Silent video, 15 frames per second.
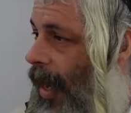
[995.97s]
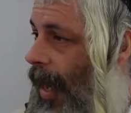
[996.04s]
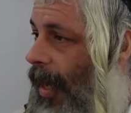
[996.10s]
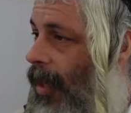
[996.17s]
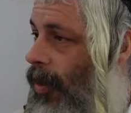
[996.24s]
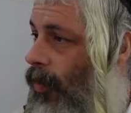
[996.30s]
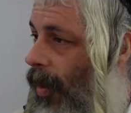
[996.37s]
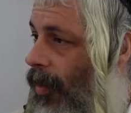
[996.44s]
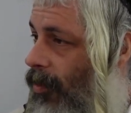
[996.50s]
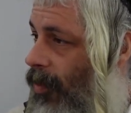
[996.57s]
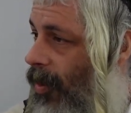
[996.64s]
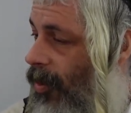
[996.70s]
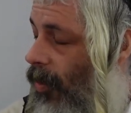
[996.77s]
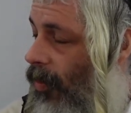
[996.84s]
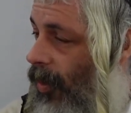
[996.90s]
and He went through
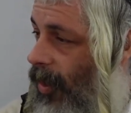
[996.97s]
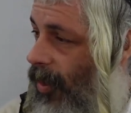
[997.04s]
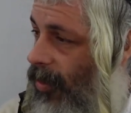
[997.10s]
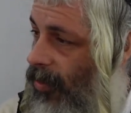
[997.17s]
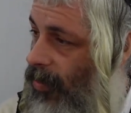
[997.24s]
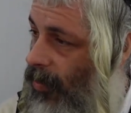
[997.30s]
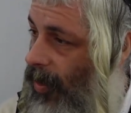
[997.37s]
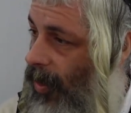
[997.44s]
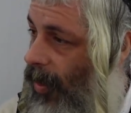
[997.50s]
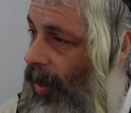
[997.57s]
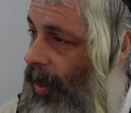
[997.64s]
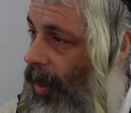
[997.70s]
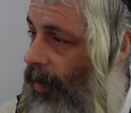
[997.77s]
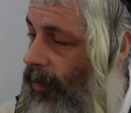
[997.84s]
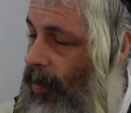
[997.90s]
this whole history of